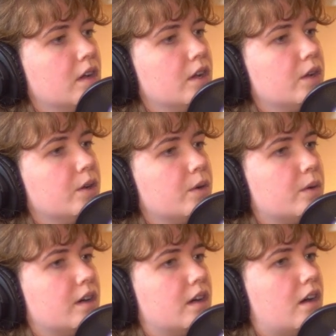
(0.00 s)

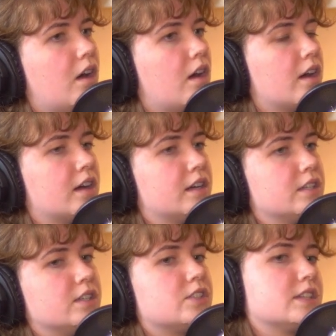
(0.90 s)
who are
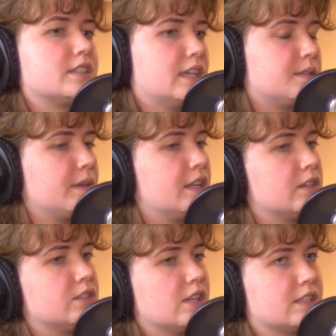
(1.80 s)
just lesbian
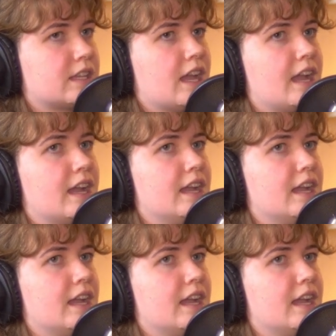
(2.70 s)
or just gay,